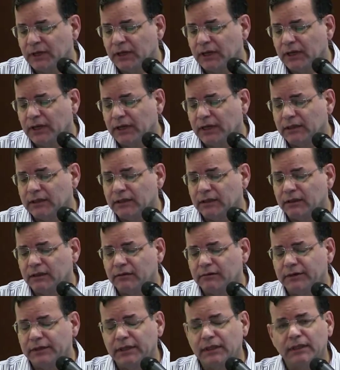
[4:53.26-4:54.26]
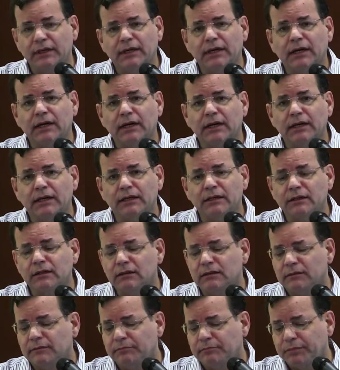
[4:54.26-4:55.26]
And the three that I
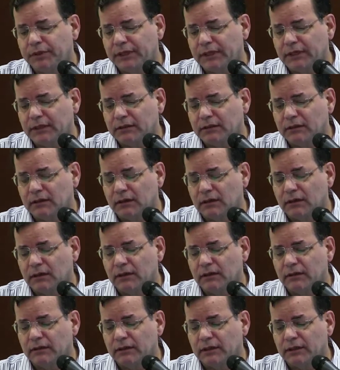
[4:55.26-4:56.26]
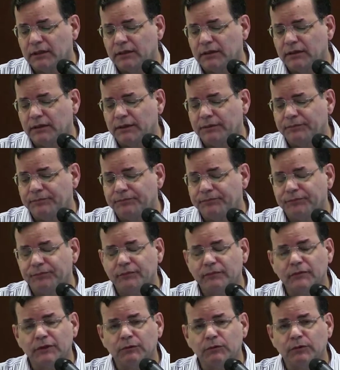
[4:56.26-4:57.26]
picked are the
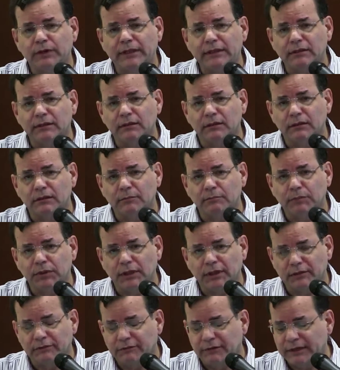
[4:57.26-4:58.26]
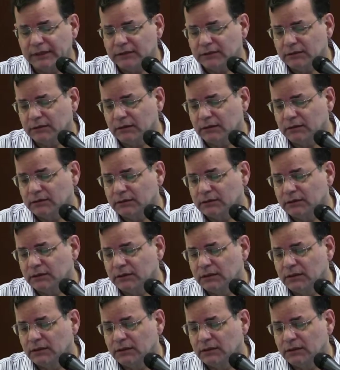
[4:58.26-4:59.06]
retinal blood vessels,